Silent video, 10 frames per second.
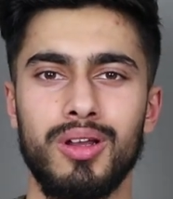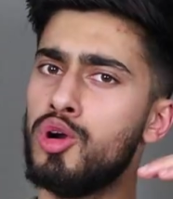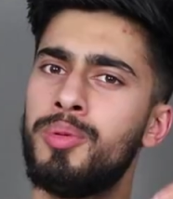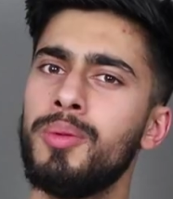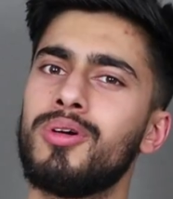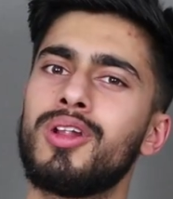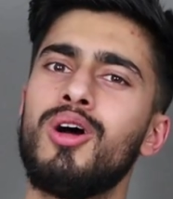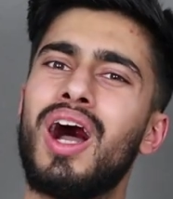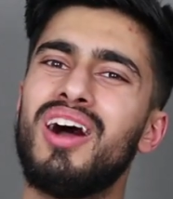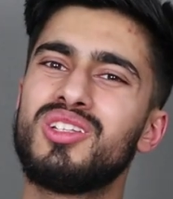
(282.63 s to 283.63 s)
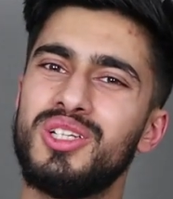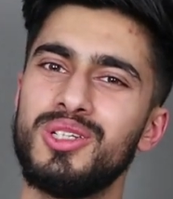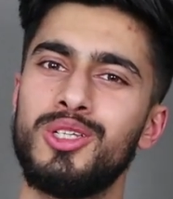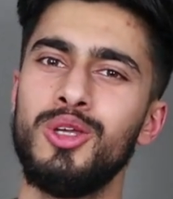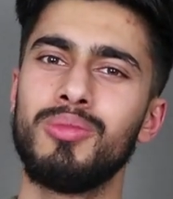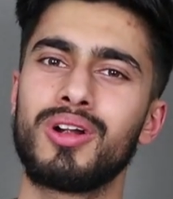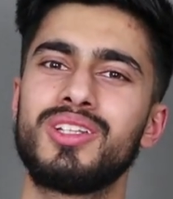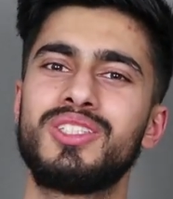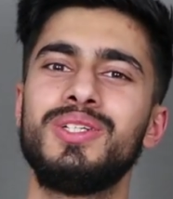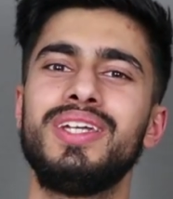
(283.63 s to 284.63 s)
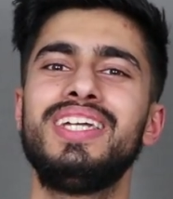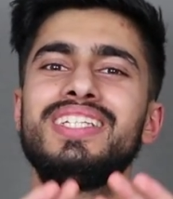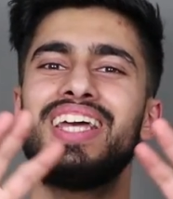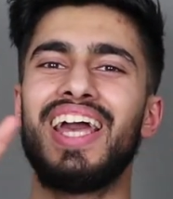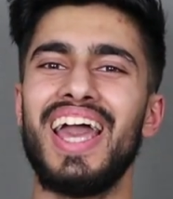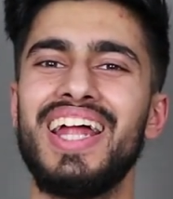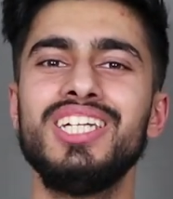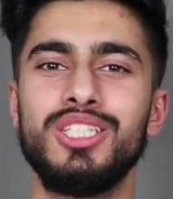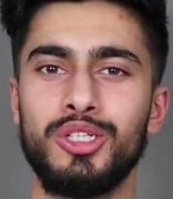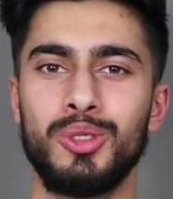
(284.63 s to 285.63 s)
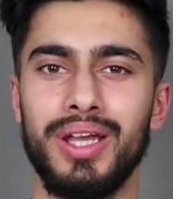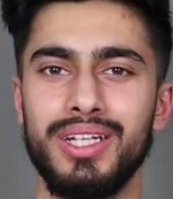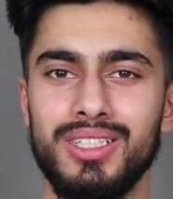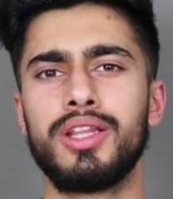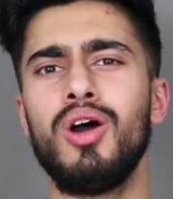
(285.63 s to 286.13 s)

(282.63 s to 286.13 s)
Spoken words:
Cool people know how to use humor to ease any situation.